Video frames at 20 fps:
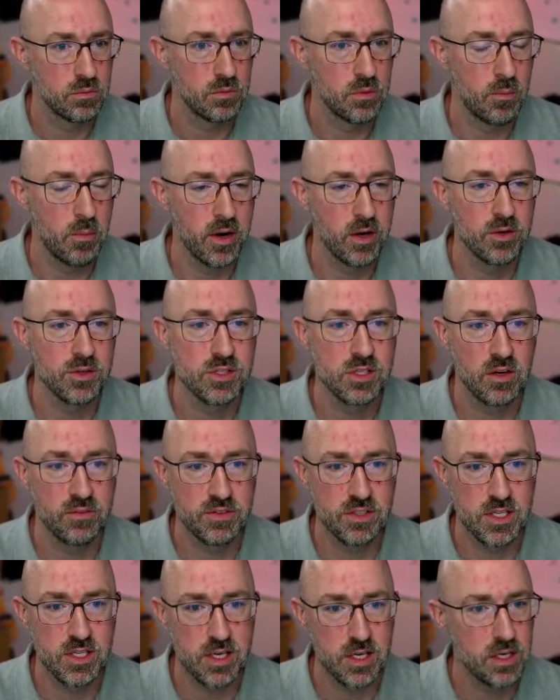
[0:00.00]
a
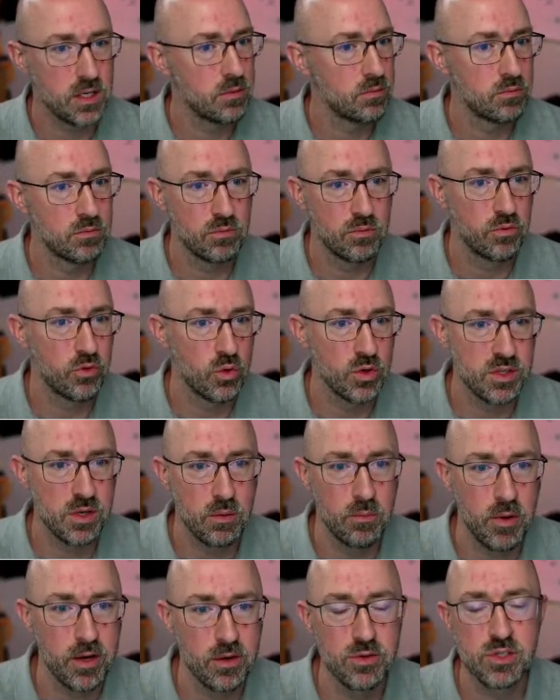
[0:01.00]
Microsoft team, a
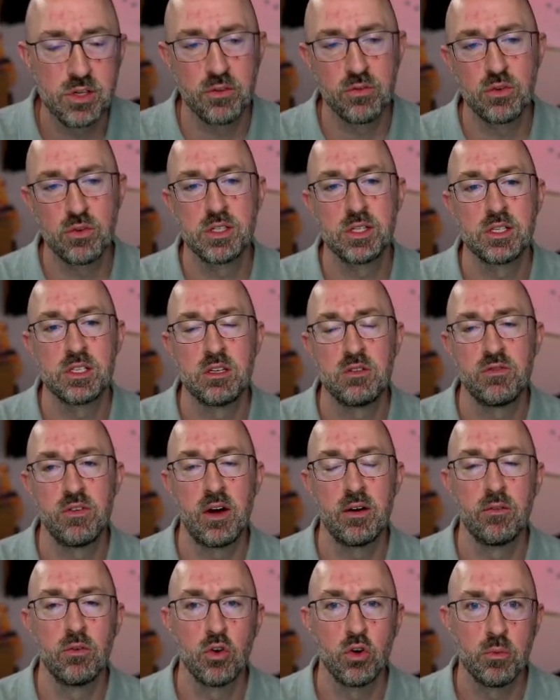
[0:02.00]
Microsoft
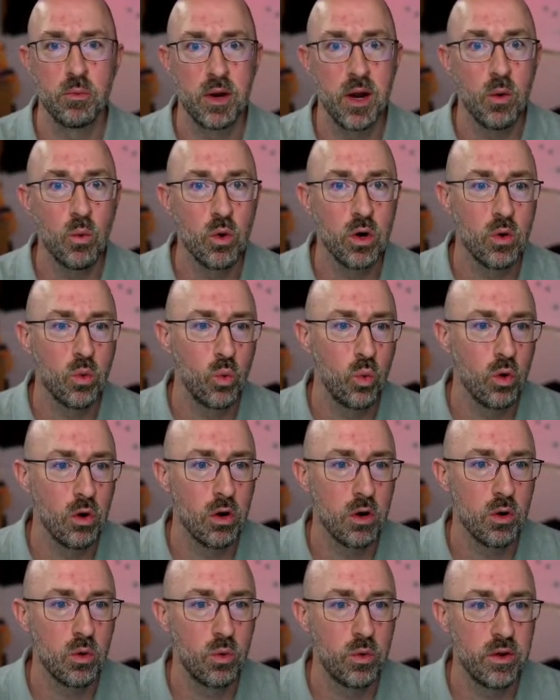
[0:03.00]
365 group, and I want to
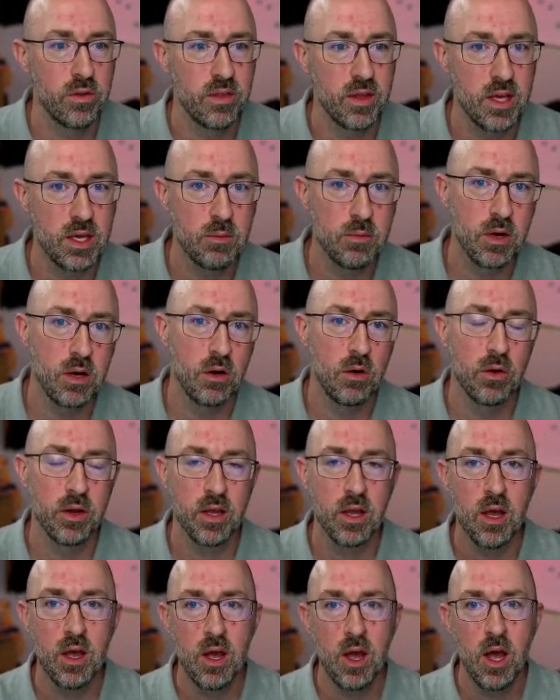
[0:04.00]
work with
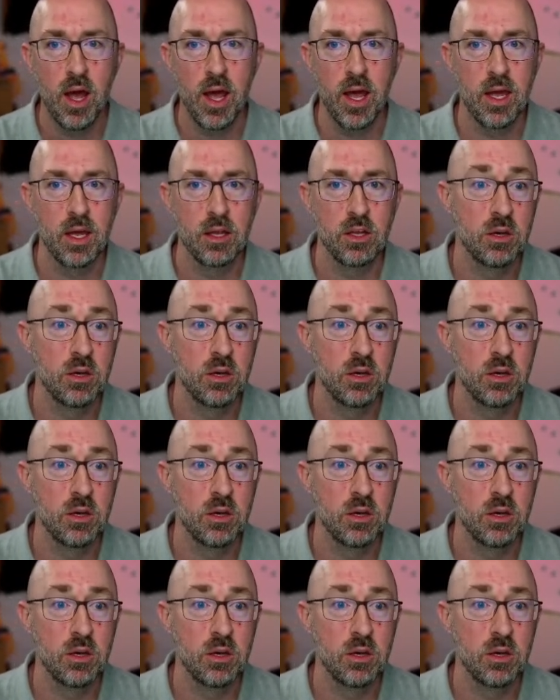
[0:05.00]
emailing and